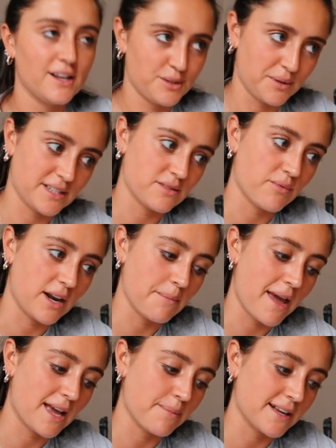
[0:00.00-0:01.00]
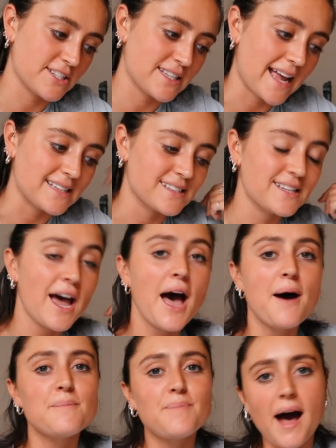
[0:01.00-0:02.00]
so it doesn't really make much sense.
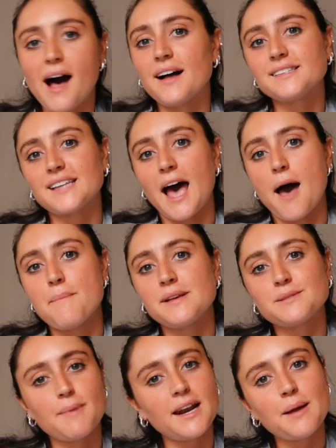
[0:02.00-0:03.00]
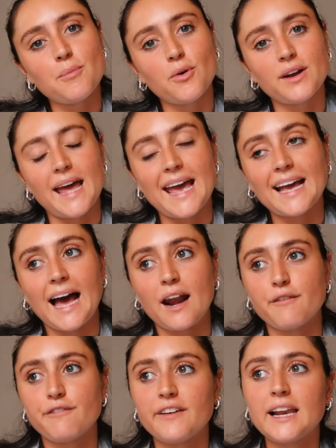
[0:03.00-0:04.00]
But it's Monday morning
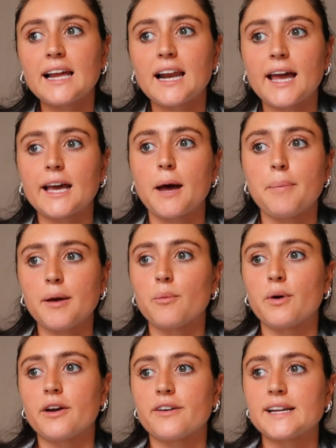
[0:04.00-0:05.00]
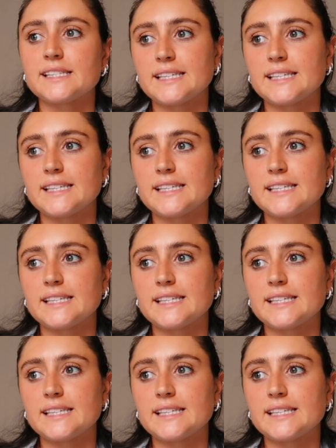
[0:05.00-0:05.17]
and I'm feeling like a bit weary